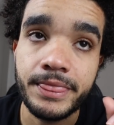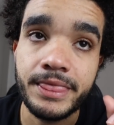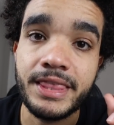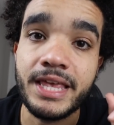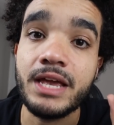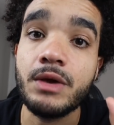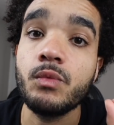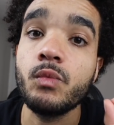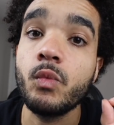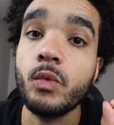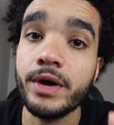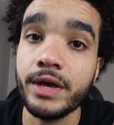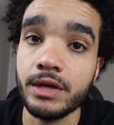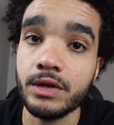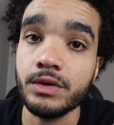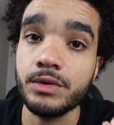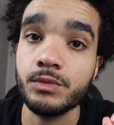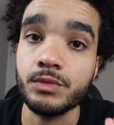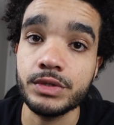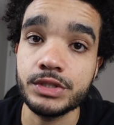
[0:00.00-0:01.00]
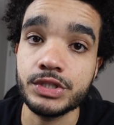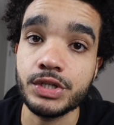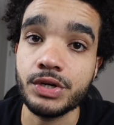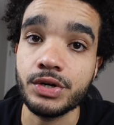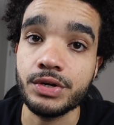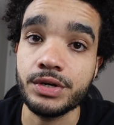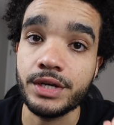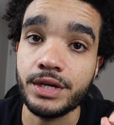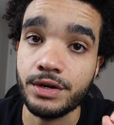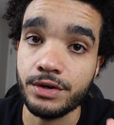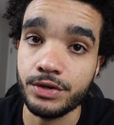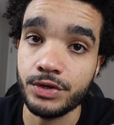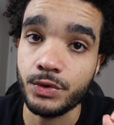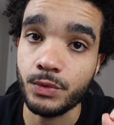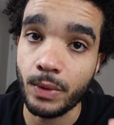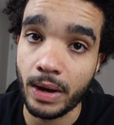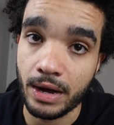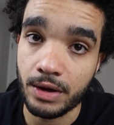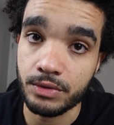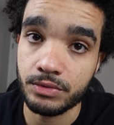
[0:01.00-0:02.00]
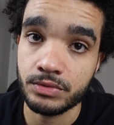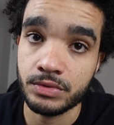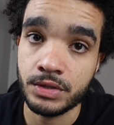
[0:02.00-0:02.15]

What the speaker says: they will in return hear you out.